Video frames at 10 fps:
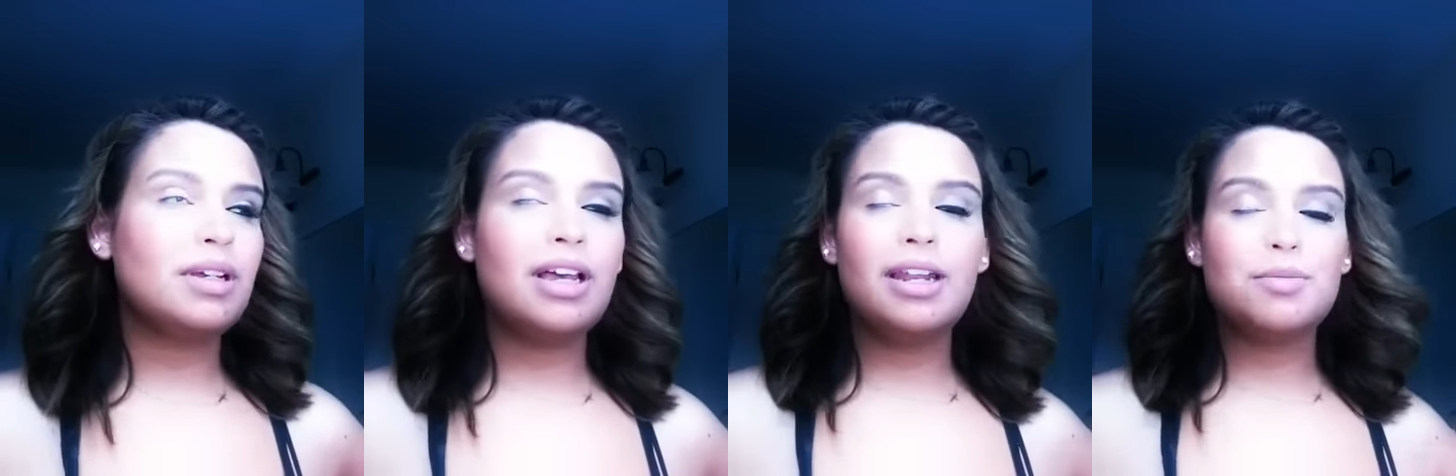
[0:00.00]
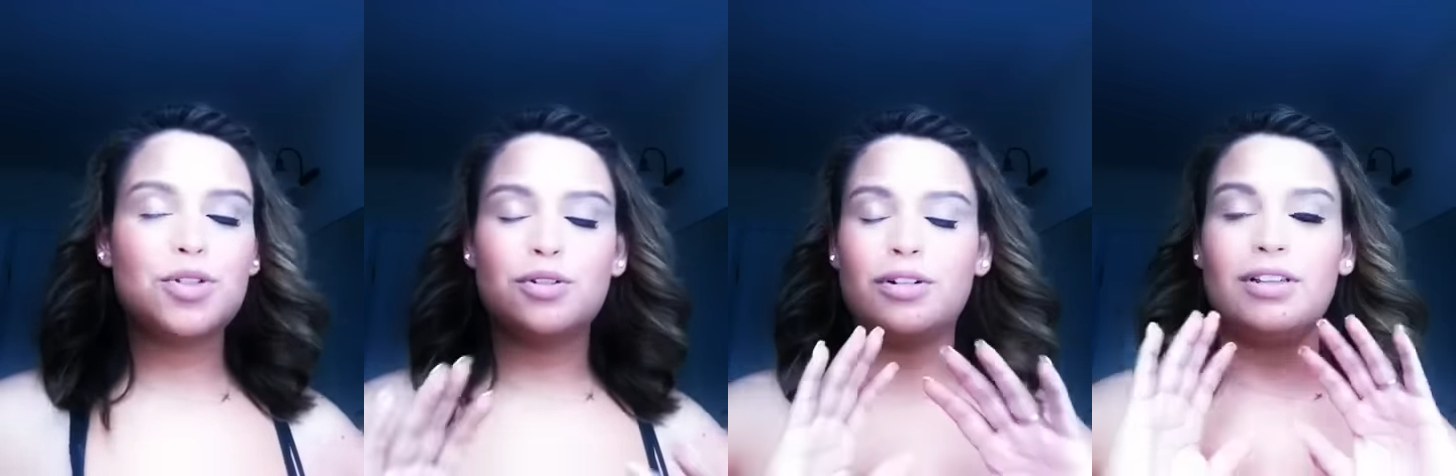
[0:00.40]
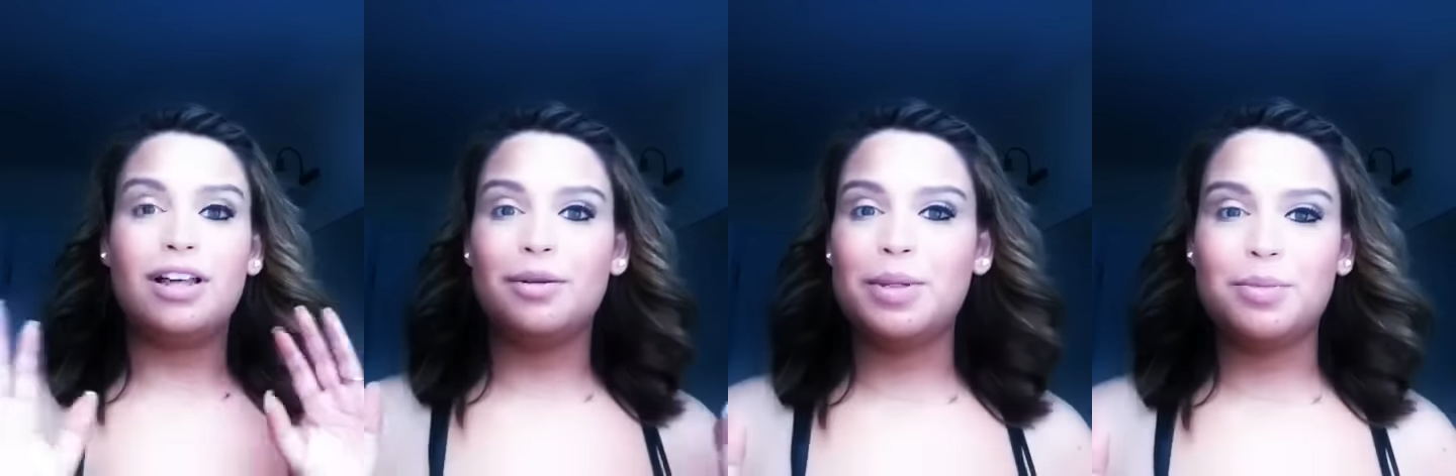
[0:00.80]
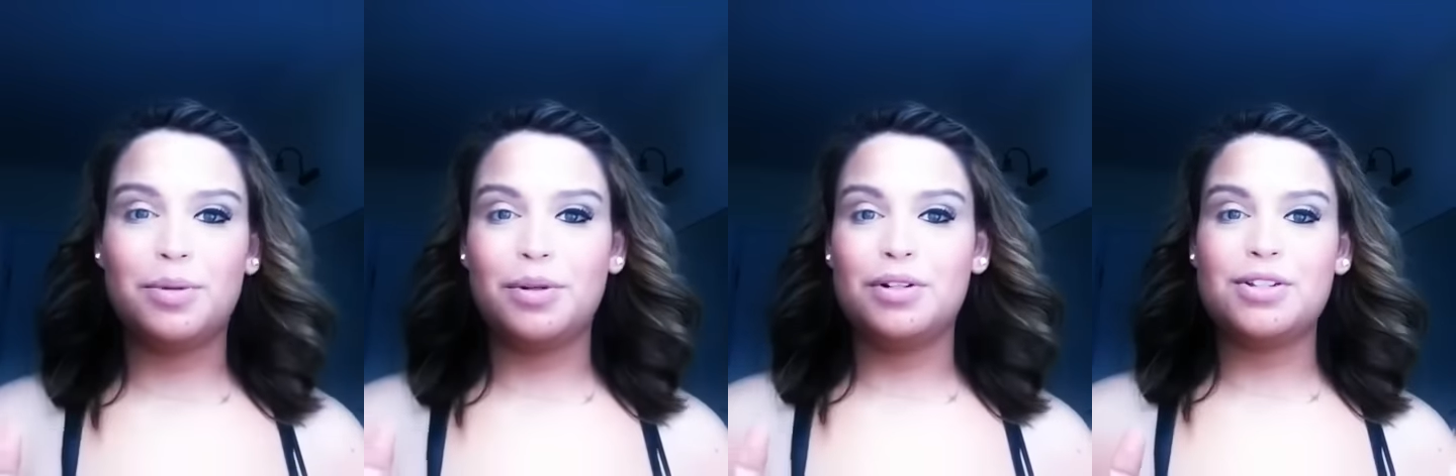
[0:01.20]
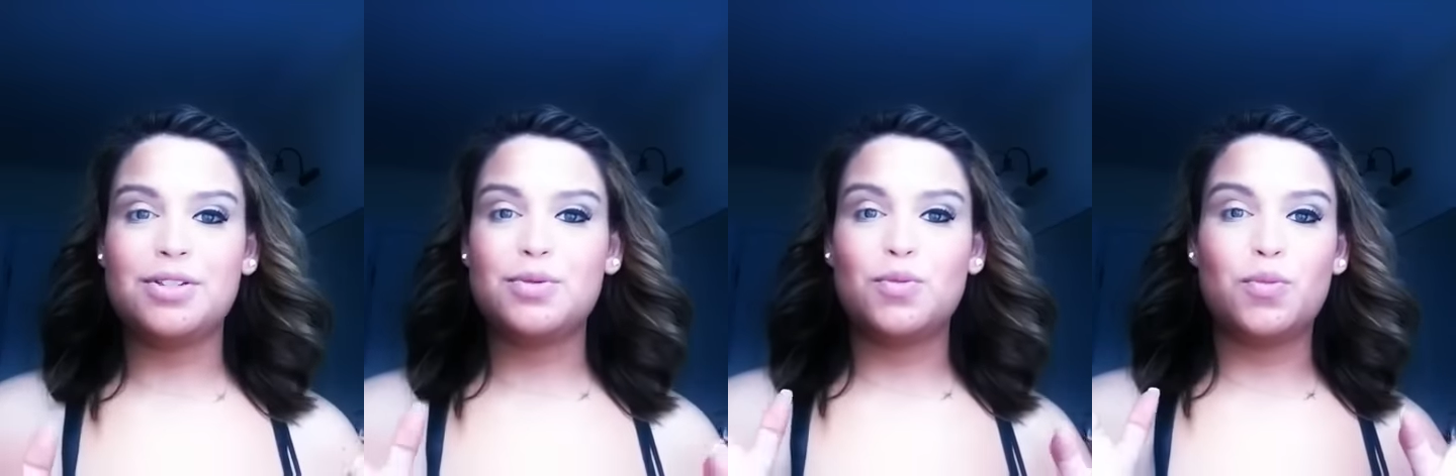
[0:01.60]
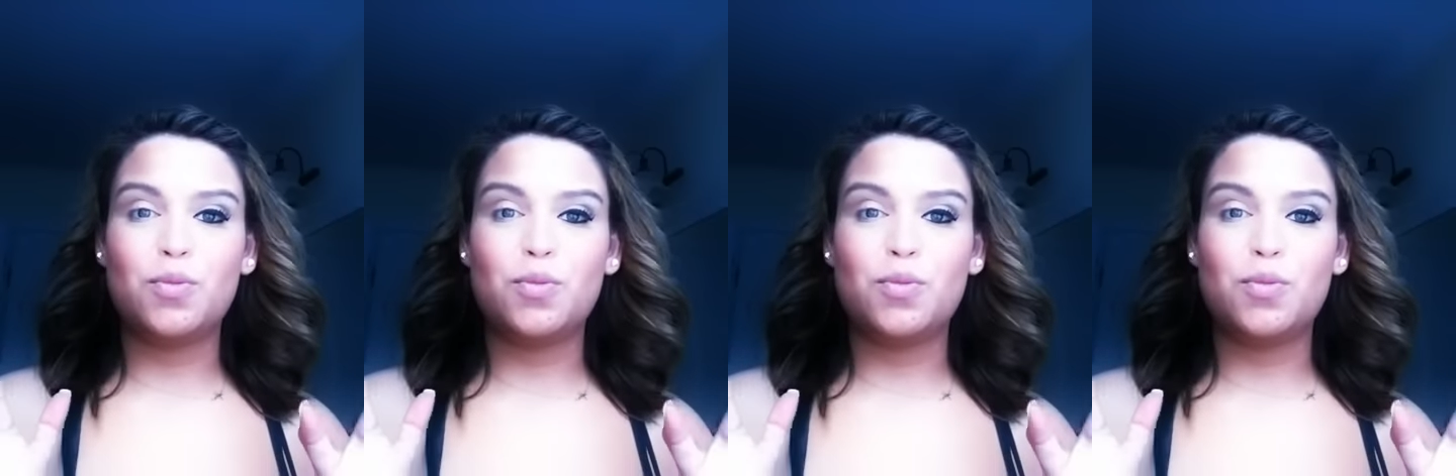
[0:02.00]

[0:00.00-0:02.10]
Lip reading: and I'm sure a lot of people are just,